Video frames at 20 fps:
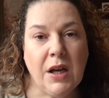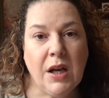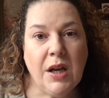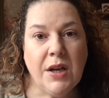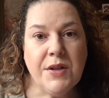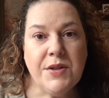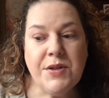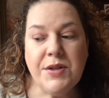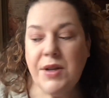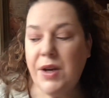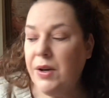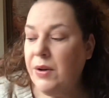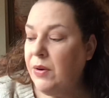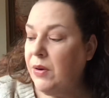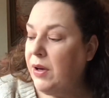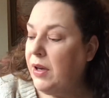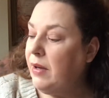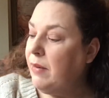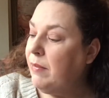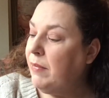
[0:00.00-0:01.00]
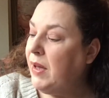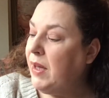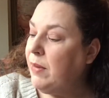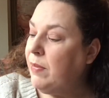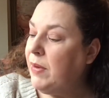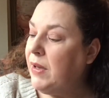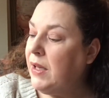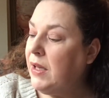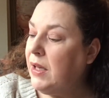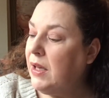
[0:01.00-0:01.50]
So it may
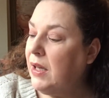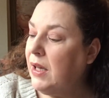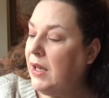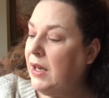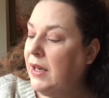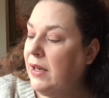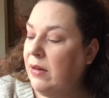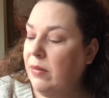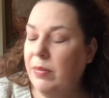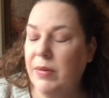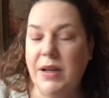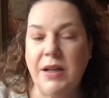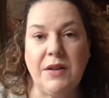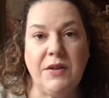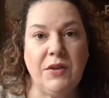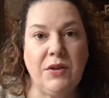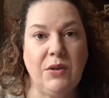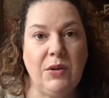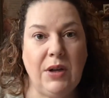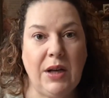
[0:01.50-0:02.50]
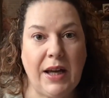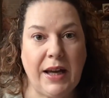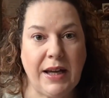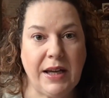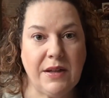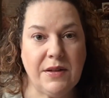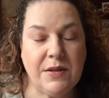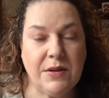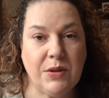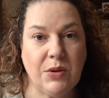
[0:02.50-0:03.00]
be a little bit too
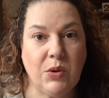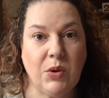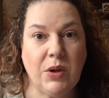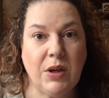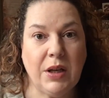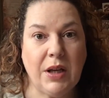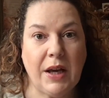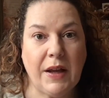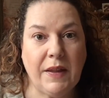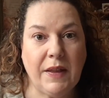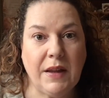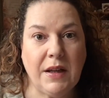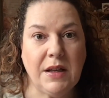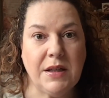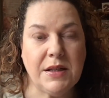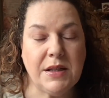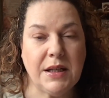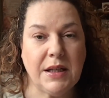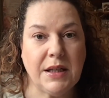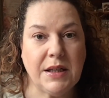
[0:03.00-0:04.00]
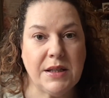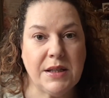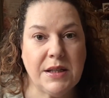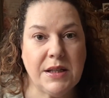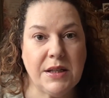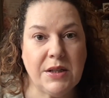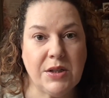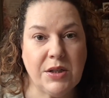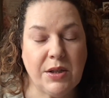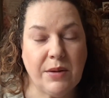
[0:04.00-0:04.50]
late to get these things
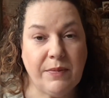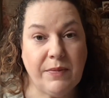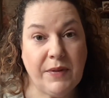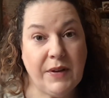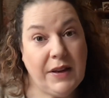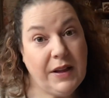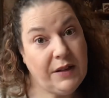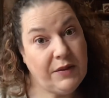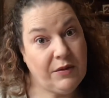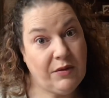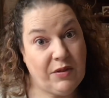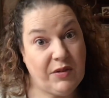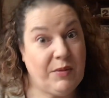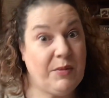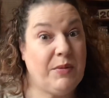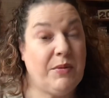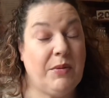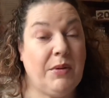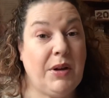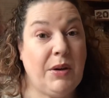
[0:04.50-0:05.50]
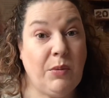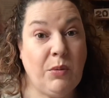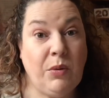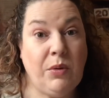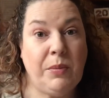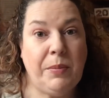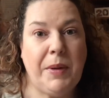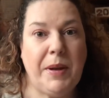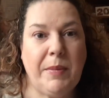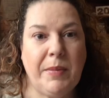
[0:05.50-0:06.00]
stitched up for this Christmas. Well, it will
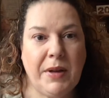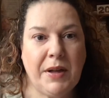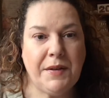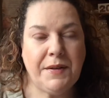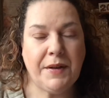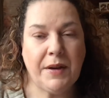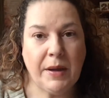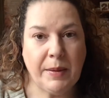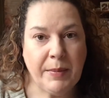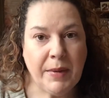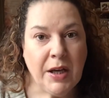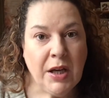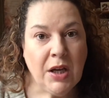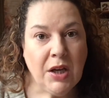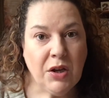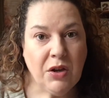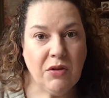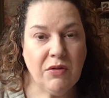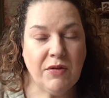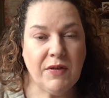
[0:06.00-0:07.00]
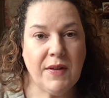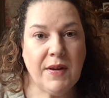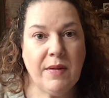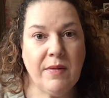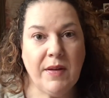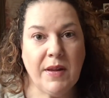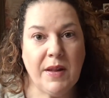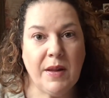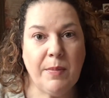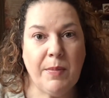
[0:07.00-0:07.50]
be by the time you receive
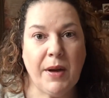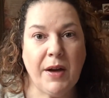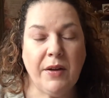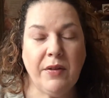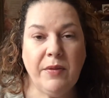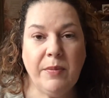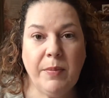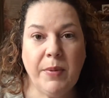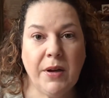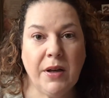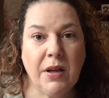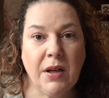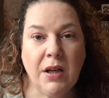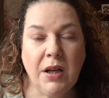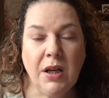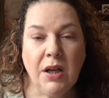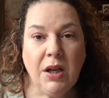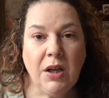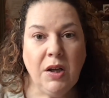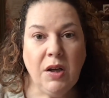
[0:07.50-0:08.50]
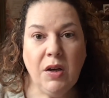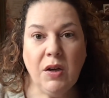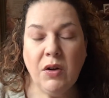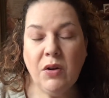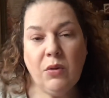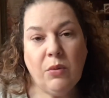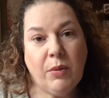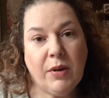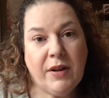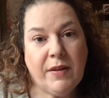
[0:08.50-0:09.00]
it in the post, but you can
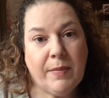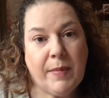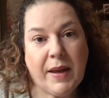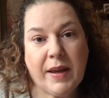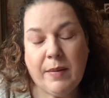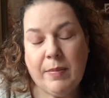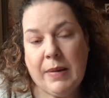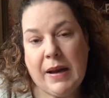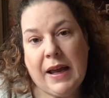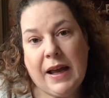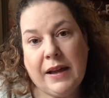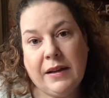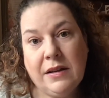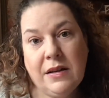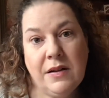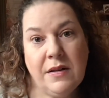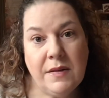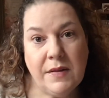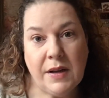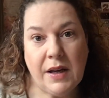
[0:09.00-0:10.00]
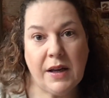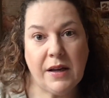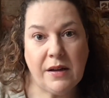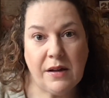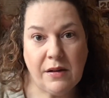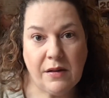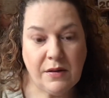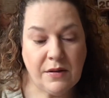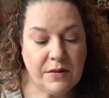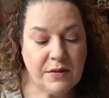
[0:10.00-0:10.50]
always make plans
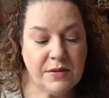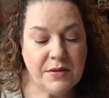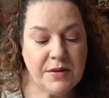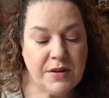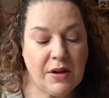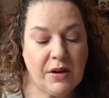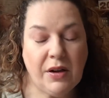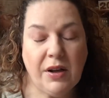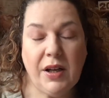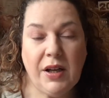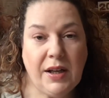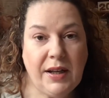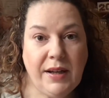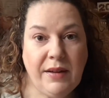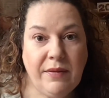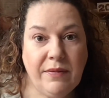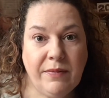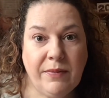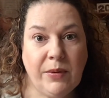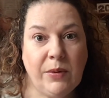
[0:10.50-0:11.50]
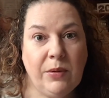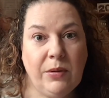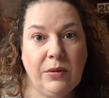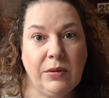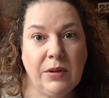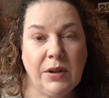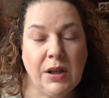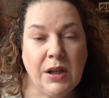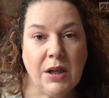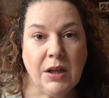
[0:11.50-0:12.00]
and start early for
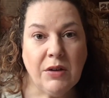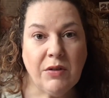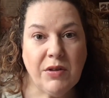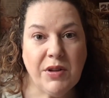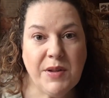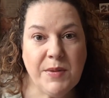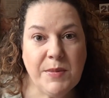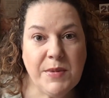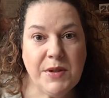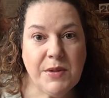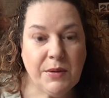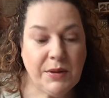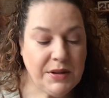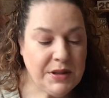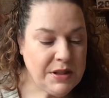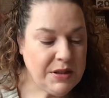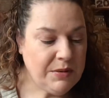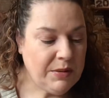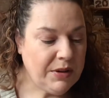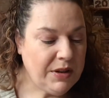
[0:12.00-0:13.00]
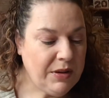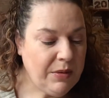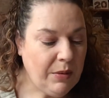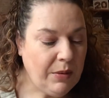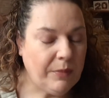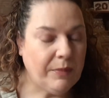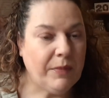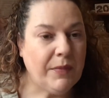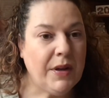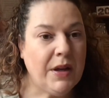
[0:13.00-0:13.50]
Christmas 2021.